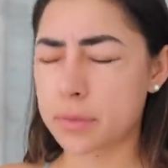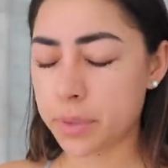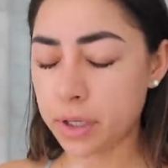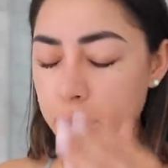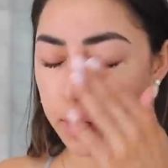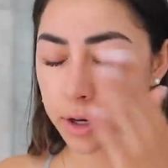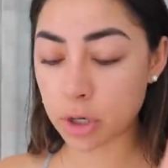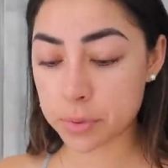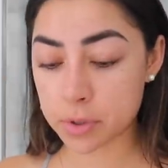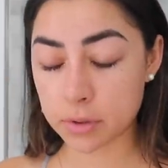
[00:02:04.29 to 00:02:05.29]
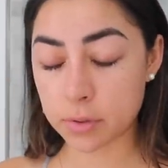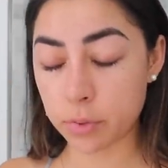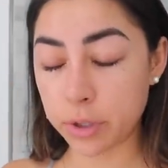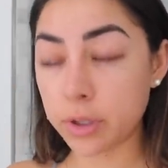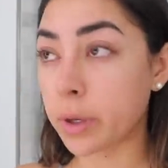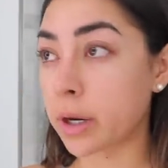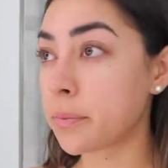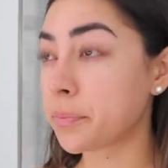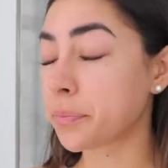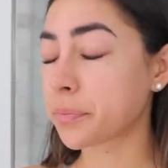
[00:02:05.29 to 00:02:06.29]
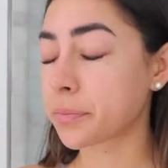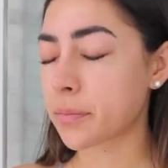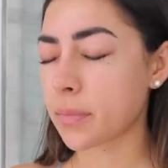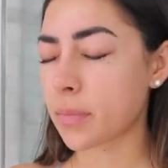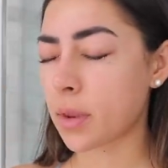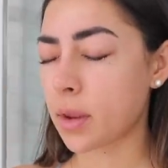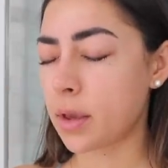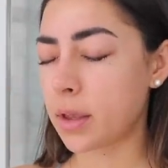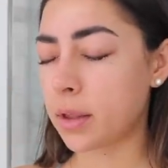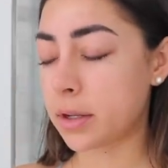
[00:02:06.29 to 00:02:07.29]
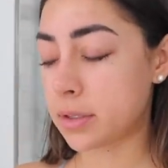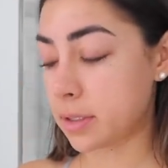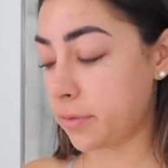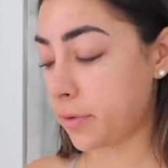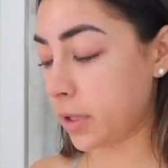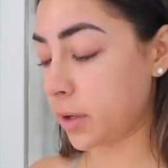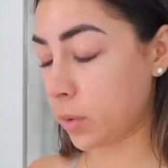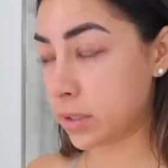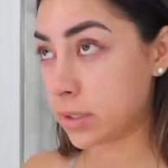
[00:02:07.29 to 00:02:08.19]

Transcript: Putting in eye drops looks really weird. Let it sit for like one